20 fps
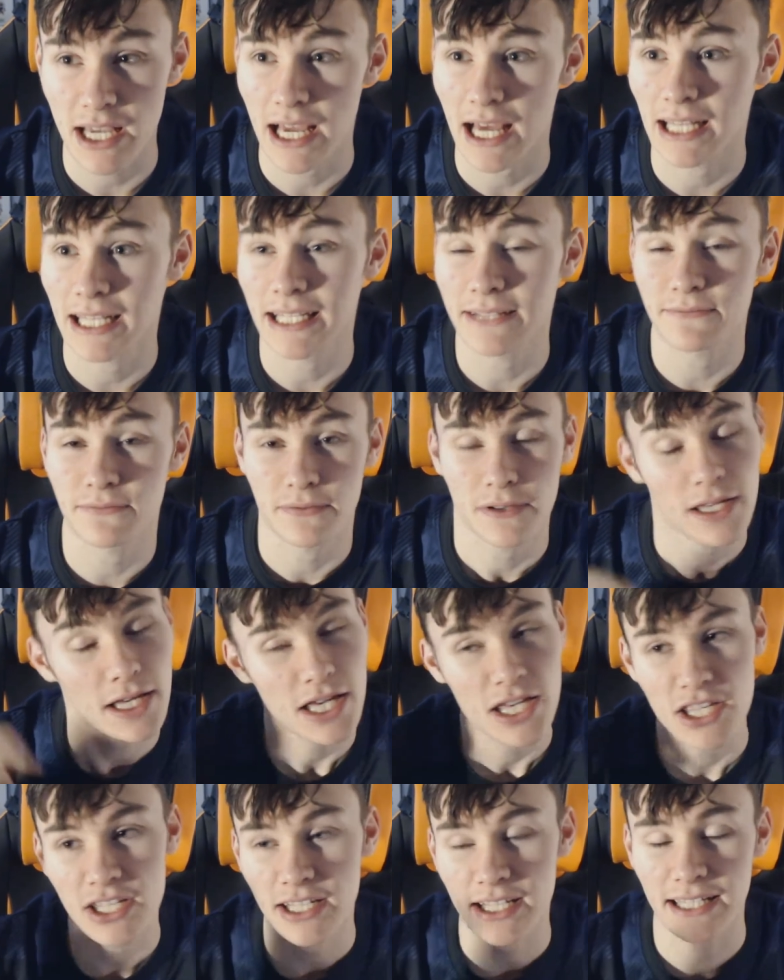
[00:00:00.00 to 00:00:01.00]
You
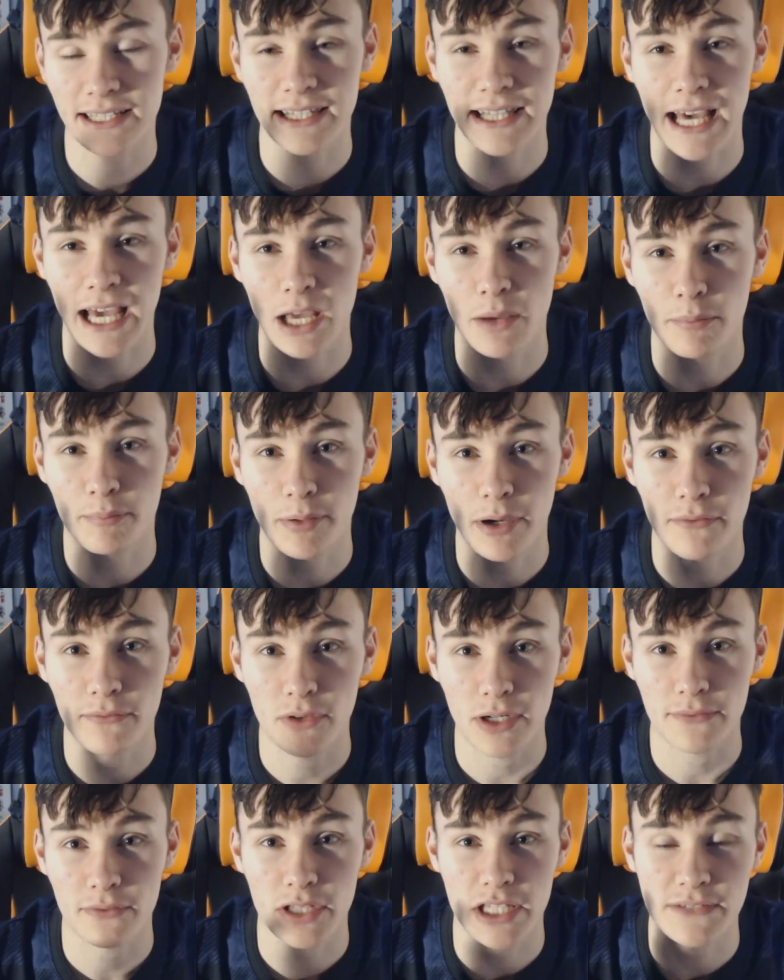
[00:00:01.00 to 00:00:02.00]
can click the eye
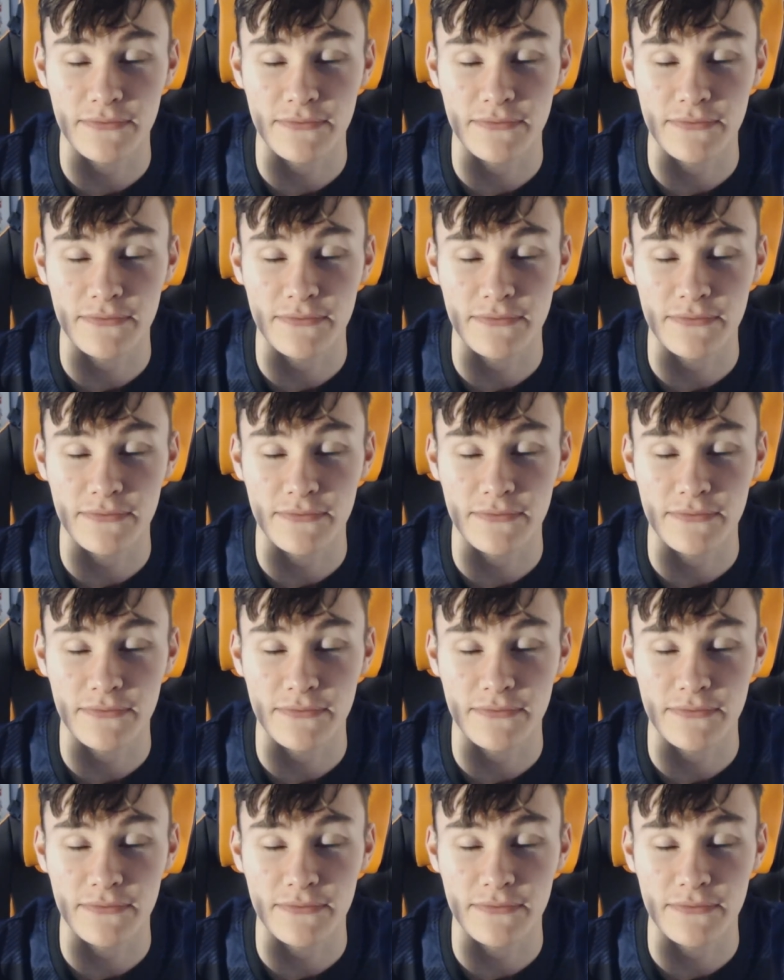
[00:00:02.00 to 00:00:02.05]
above whenever